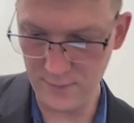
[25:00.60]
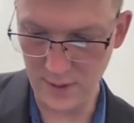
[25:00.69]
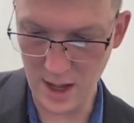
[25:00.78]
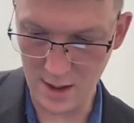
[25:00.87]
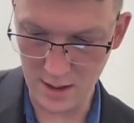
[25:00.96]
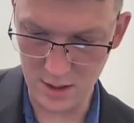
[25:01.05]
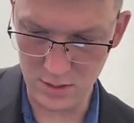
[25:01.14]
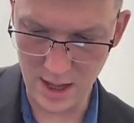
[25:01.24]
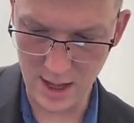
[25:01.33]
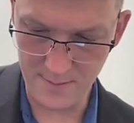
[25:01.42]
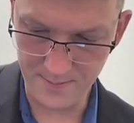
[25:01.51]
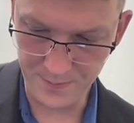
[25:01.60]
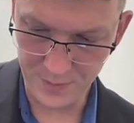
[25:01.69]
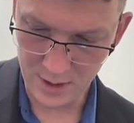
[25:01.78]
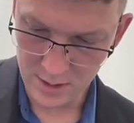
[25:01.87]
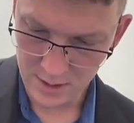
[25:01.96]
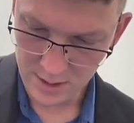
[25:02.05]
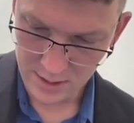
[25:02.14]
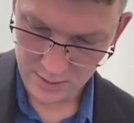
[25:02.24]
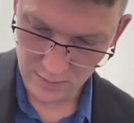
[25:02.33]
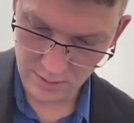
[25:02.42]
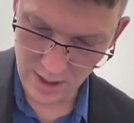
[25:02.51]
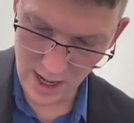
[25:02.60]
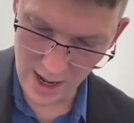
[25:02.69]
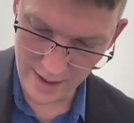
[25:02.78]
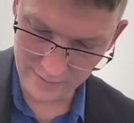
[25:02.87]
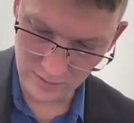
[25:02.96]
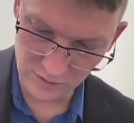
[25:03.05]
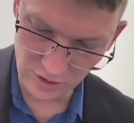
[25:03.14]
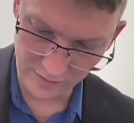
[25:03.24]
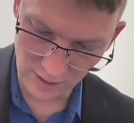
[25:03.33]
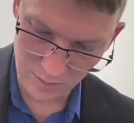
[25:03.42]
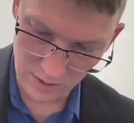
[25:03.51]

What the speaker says: Yeah, I knew that. So then x is just going to be